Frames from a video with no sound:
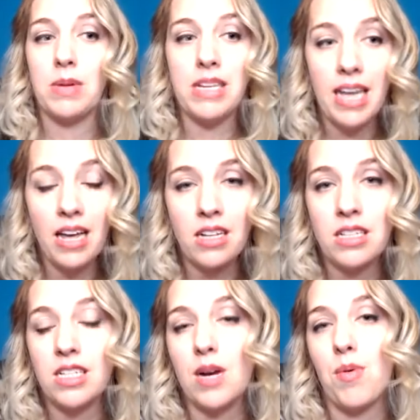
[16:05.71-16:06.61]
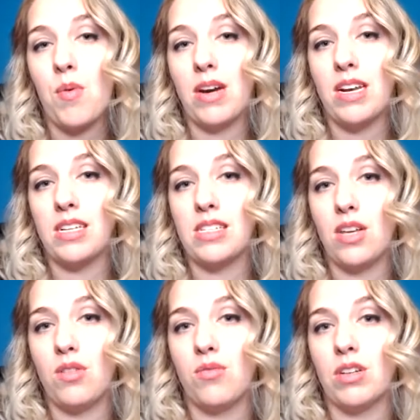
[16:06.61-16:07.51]
but get clear about what it is
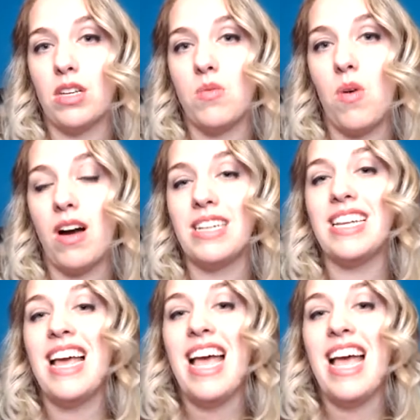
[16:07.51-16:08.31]
that you really want.